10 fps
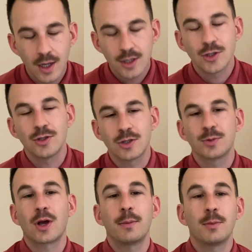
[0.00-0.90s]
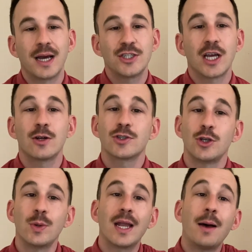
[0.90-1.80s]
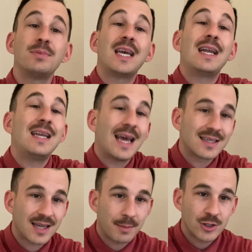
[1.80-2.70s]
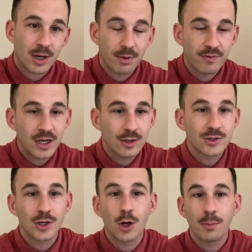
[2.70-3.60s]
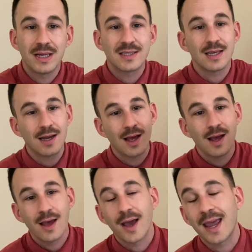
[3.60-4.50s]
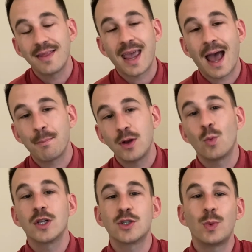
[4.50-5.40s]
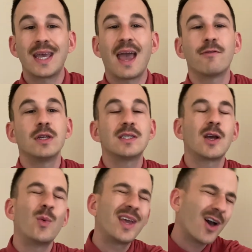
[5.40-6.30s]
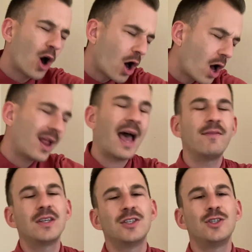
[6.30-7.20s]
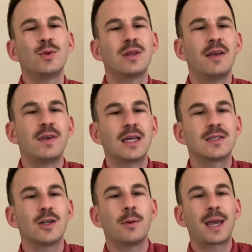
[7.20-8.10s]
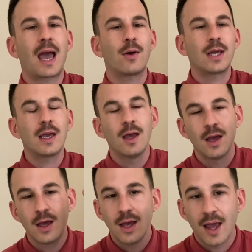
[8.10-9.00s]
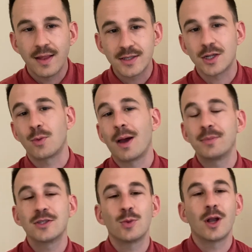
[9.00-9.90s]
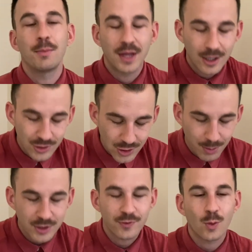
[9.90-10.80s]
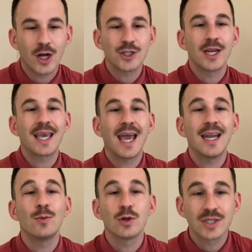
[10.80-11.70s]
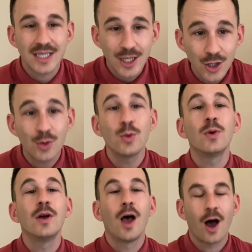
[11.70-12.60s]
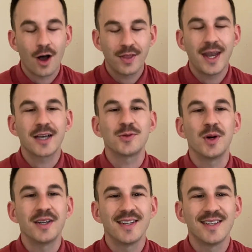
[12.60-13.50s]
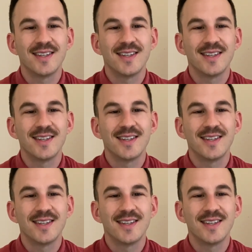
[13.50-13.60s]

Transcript: So you subscribe to my channel so you get updated next time I drop a video so you don't miss it. Again, they happen once a week, every single week, all having to do with living in Sonoma County. And that's going to wrap this one up. Thank you so much for watching again, and we'll see you on the next one.